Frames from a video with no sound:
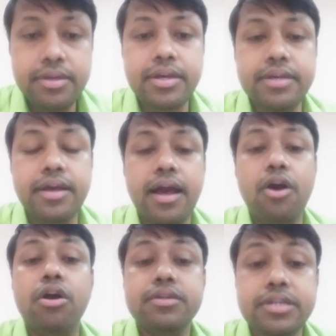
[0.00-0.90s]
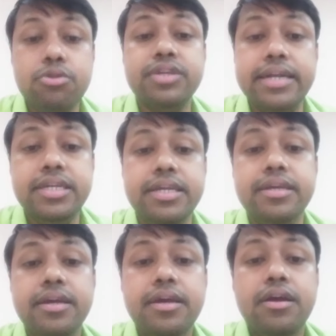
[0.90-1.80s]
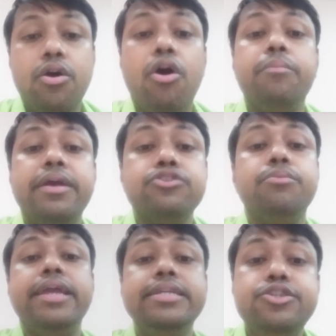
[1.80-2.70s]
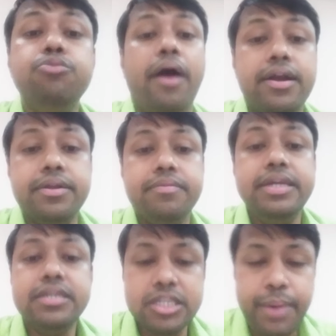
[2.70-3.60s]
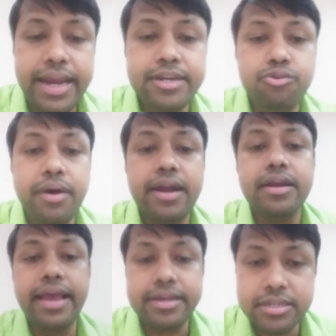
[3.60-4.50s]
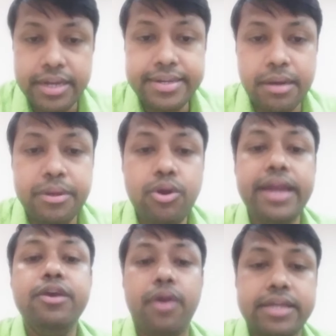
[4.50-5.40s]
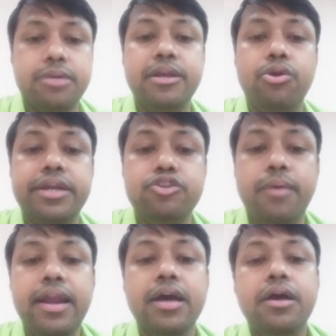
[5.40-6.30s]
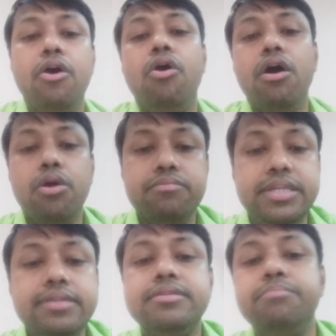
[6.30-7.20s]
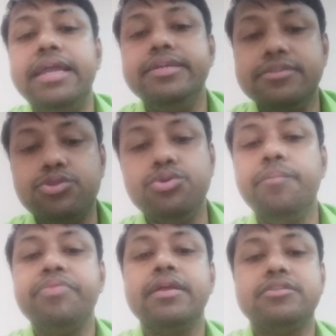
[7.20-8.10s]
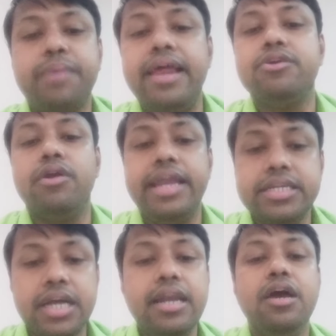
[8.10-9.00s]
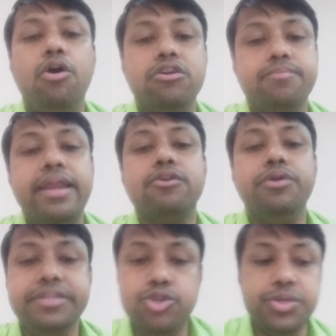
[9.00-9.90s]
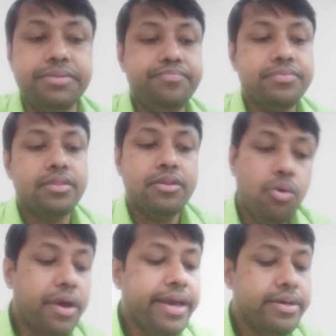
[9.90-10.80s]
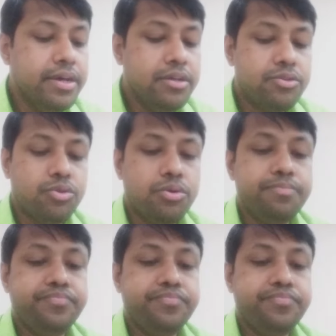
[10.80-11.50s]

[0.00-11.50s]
or neurosurgery, or because of any tumor, interspinal tumor, intermedullary or extramedullary tumor. All of this may leads to spinal cord lesion or spinal cord injury. Okay, so